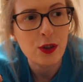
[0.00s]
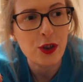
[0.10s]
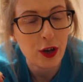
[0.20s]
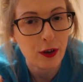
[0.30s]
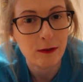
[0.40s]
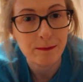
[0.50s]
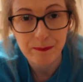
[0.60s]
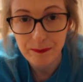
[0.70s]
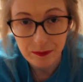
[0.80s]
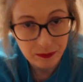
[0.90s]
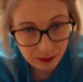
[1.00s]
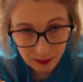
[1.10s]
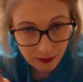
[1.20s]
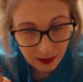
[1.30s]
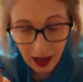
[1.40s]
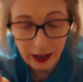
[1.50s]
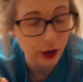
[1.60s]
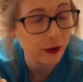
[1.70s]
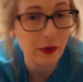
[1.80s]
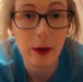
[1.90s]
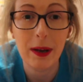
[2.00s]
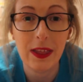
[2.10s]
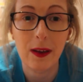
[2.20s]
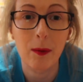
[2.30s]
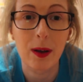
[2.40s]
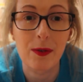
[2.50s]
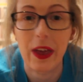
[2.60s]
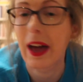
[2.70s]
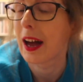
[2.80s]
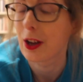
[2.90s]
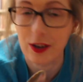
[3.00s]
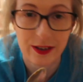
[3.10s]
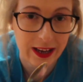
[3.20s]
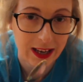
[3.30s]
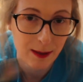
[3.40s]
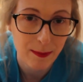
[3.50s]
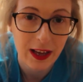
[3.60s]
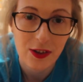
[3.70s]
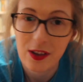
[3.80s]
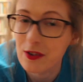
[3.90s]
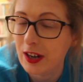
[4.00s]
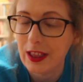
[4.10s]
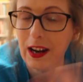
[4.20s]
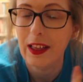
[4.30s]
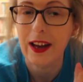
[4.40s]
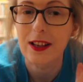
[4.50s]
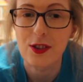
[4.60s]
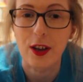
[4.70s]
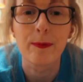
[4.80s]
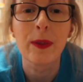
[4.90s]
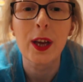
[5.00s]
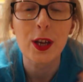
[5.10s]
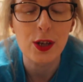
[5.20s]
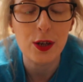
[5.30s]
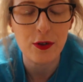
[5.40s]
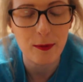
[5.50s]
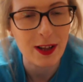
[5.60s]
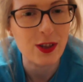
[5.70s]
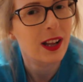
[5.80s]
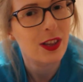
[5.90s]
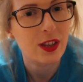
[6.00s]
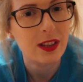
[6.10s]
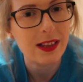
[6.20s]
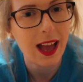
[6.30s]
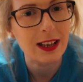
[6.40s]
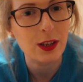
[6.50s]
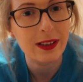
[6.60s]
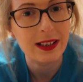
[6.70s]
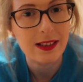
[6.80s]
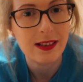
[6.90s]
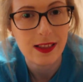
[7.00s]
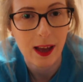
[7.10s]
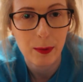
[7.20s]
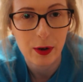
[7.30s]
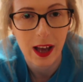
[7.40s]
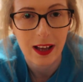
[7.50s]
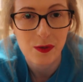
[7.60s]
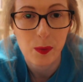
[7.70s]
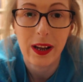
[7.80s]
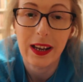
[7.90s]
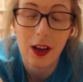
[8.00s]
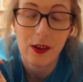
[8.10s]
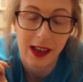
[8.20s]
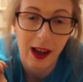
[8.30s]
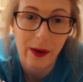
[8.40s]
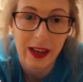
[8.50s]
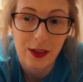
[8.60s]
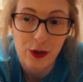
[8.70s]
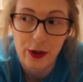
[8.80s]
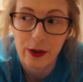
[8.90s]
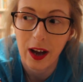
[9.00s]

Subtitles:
June. I couldn't film anything when I was there. I couldn't take any pictures or anything like that. So use your imaginations, and you can listen to that podcast when it goes out in June.